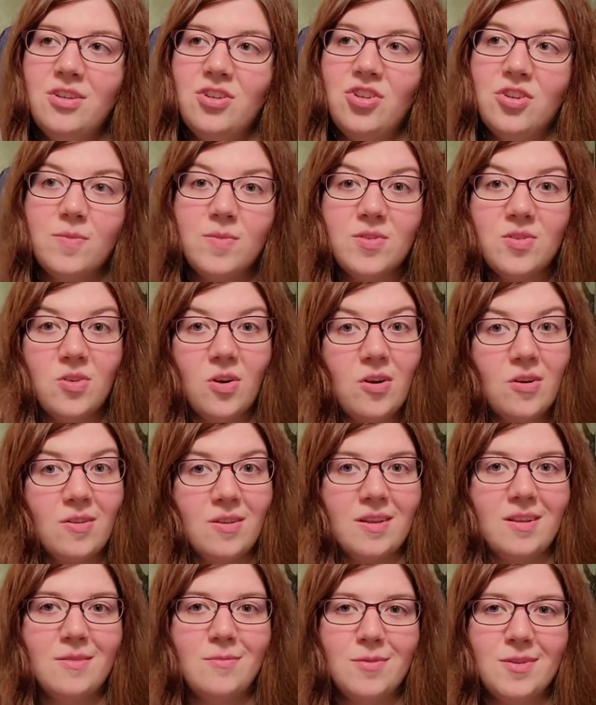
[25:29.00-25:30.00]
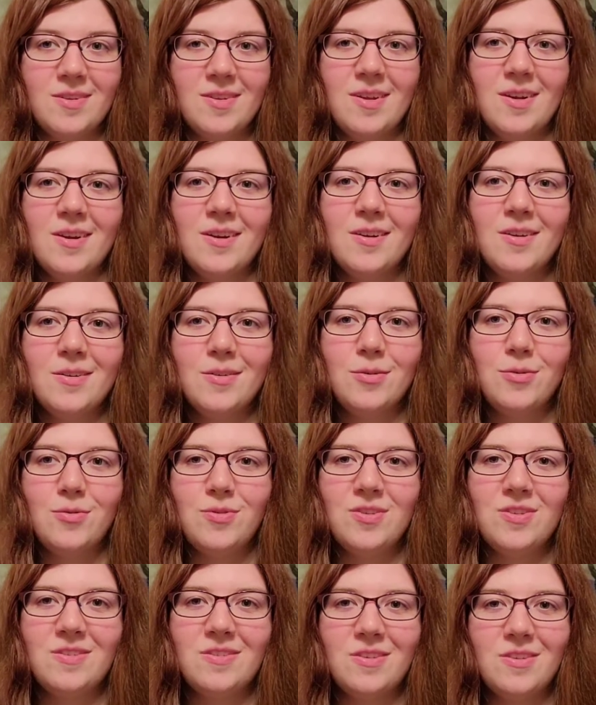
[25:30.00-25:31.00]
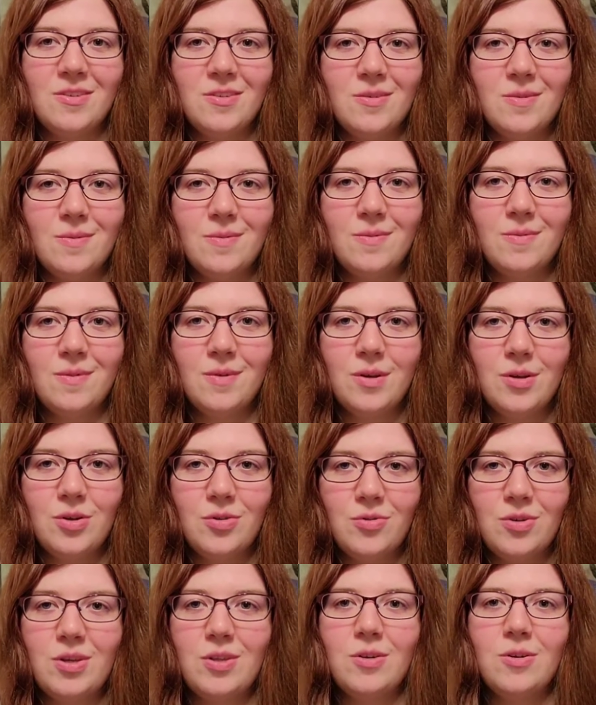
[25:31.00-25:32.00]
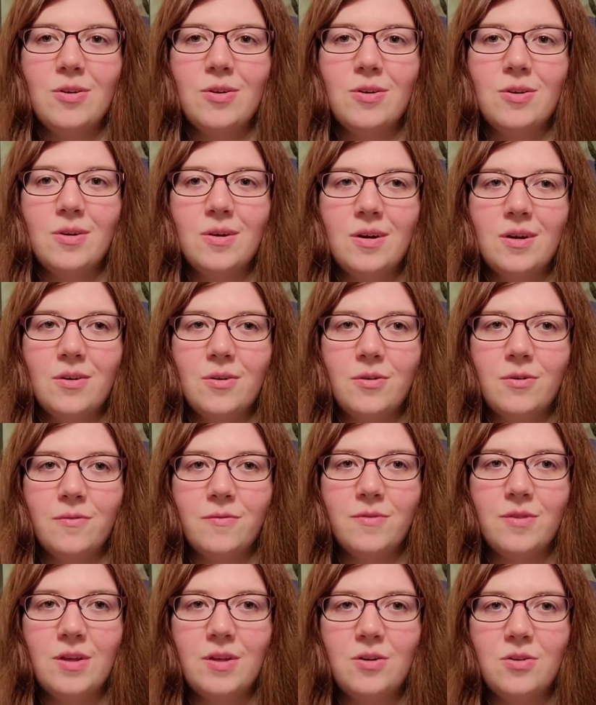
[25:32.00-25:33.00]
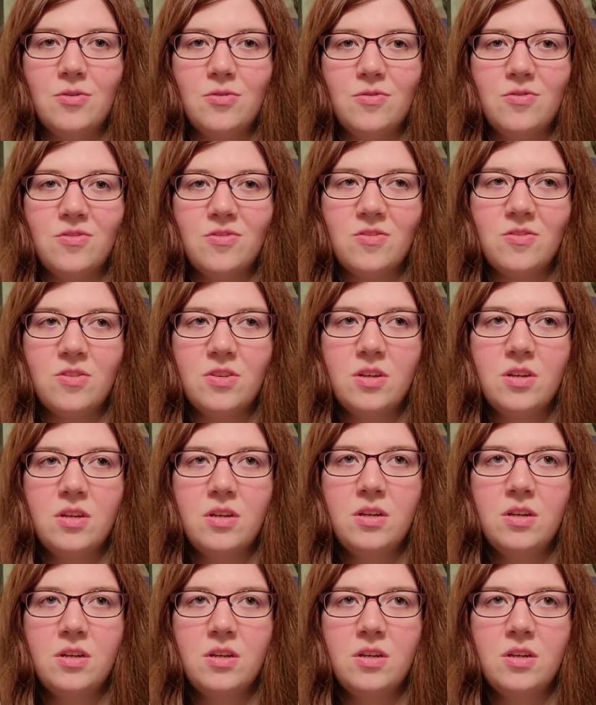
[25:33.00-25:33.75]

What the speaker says: Jim Starlin was there, who is the creator of Thanos.